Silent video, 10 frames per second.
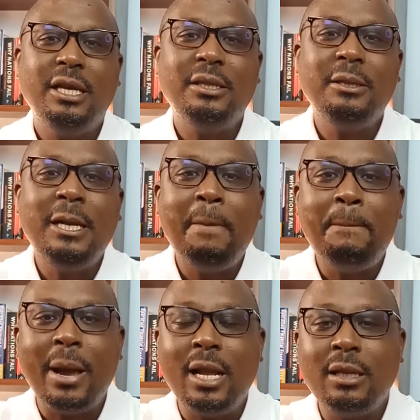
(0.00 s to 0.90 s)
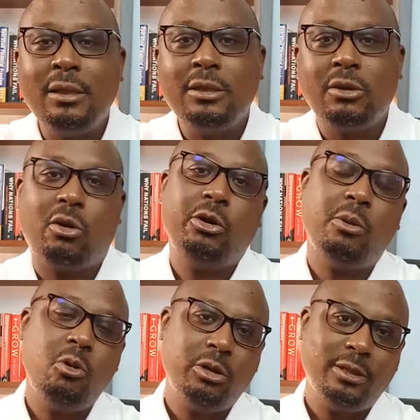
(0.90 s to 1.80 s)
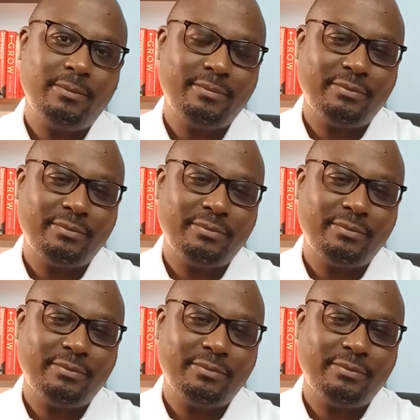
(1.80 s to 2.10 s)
it depends on your mood.